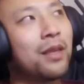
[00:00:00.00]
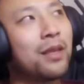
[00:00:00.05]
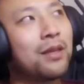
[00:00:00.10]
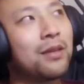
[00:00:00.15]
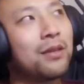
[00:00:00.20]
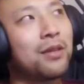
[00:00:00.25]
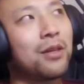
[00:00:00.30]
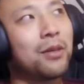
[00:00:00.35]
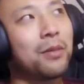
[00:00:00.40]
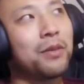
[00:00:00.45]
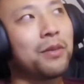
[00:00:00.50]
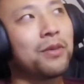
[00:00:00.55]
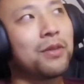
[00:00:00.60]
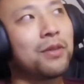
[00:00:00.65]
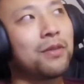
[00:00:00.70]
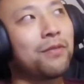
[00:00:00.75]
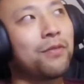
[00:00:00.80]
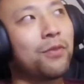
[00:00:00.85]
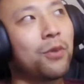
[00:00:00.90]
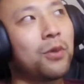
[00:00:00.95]
going to be
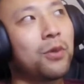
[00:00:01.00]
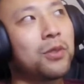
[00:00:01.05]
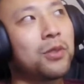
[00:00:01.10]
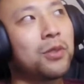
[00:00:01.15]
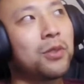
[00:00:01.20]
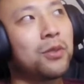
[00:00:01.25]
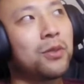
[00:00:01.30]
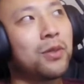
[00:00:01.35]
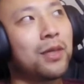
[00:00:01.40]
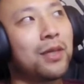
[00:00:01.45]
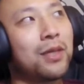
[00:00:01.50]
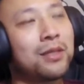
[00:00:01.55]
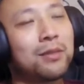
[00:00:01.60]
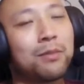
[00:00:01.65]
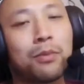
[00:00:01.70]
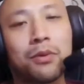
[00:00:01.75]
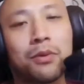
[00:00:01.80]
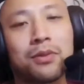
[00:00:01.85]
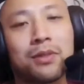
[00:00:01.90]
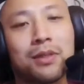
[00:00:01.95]
looking forward to, I guess, some
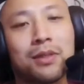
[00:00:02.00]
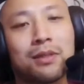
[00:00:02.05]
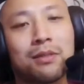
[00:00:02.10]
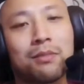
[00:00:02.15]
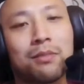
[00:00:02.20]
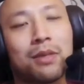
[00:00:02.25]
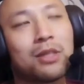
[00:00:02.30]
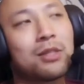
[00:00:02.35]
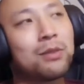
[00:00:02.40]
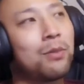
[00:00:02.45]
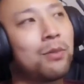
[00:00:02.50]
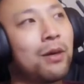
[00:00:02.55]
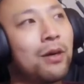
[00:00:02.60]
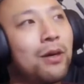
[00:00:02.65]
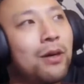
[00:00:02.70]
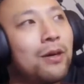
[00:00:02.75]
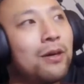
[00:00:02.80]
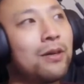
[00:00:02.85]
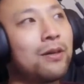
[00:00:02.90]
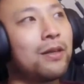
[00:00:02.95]
postseason
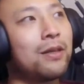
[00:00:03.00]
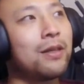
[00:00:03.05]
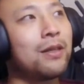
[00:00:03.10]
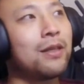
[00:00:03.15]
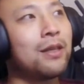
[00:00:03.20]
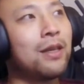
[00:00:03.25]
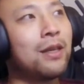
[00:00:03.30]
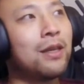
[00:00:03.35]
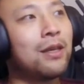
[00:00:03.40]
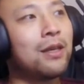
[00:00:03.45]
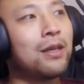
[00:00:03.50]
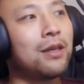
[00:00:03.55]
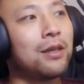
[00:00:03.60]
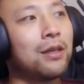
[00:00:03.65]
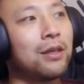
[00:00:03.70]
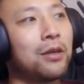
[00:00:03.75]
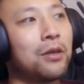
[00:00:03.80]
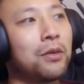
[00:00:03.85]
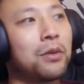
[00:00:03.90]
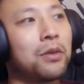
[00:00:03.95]
baseball, and you
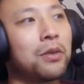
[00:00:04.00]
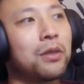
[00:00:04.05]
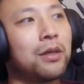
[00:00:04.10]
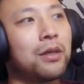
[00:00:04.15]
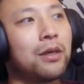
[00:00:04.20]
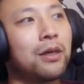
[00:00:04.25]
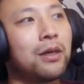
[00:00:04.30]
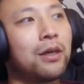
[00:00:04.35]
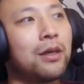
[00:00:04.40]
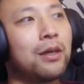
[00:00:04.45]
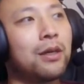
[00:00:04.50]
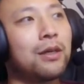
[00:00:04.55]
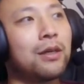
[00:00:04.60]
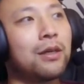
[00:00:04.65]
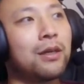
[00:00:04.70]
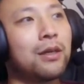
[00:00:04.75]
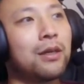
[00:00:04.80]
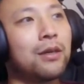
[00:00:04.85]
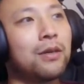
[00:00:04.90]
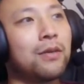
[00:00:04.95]
know, with
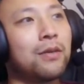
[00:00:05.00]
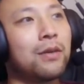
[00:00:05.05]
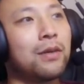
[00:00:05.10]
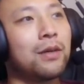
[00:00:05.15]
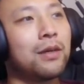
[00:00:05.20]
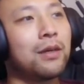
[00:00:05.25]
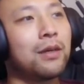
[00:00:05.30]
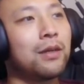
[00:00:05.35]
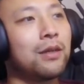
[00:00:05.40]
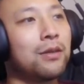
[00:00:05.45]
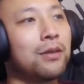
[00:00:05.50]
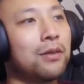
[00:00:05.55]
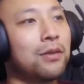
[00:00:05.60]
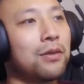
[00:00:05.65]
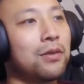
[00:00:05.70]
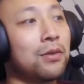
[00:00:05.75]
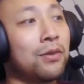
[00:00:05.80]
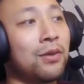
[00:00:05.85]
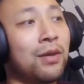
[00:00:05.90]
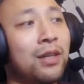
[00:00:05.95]

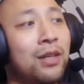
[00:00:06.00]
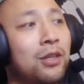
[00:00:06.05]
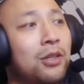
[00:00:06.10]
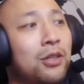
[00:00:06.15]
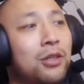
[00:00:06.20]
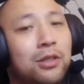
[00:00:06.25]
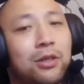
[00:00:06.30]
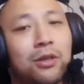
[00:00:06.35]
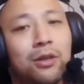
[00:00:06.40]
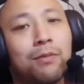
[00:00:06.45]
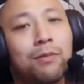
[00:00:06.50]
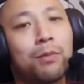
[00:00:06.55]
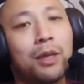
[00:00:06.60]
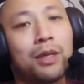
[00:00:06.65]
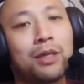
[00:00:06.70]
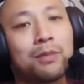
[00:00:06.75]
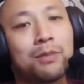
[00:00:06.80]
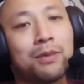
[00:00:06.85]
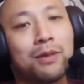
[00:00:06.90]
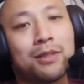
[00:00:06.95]
there's a lot of just good
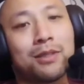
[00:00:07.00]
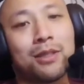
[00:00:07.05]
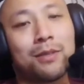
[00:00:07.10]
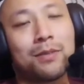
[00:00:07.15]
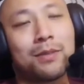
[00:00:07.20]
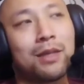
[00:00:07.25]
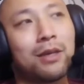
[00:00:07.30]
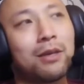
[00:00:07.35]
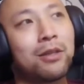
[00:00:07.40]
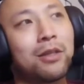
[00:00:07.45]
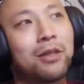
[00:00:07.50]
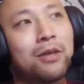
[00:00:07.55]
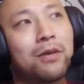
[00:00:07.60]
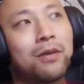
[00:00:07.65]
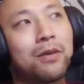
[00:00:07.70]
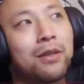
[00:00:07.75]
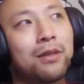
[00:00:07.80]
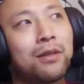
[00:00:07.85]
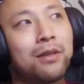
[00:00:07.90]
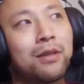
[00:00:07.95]
baseball teams out
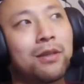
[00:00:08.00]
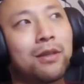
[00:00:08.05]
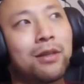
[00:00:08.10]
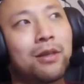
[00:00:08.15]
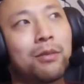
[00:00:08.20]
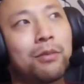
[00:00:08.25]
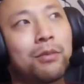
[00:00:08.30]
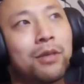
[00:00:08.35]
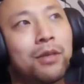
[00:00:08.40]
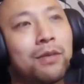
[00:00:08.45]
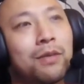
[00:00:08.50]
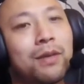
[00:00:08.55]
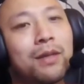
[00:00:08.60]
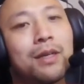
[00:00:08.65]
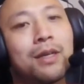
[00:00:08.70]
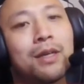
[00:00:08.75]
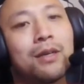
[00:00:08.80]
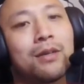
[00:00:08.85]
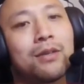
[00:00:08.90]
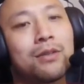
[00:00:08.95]
there that are playing right
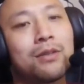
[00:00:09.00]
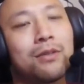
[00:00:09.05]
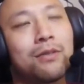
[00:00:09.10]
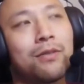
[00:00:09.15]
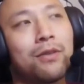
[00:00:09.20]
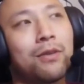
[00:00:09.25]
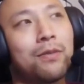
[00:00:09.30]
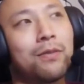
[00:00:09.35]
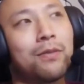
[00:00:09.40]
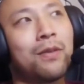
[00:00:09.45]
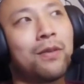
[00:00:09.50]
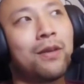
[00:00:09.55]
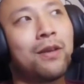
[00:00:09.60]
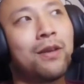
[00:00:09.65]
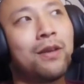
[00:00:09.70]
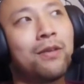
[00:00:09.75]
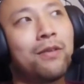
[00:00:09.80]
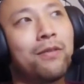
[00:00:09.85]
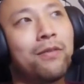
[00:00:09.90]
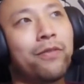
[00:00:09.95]
now. So very,
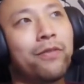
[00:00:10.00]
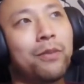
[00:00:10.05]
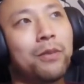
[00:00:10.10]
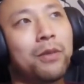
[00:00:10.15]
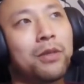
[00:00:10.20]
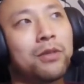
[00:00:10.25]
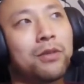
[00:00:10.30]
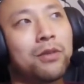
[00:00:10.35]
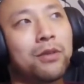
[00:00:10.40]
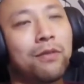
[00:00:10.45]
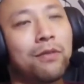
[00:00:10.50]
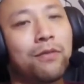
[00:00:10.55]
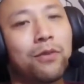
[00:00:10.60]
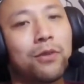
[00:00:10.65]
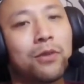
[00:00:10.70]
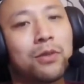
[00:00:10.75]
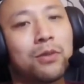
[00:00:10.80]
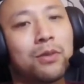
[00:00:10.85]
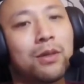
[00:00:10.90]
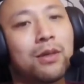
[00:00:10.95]
very much looking
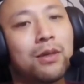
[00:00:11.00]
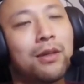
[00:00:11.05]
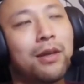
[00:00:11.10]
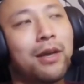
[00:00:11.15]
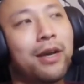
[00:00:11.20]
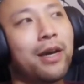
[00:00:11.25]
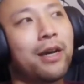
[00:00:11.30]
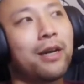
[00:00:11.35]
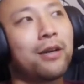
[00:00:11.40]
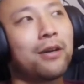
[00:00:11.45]
forward to all that.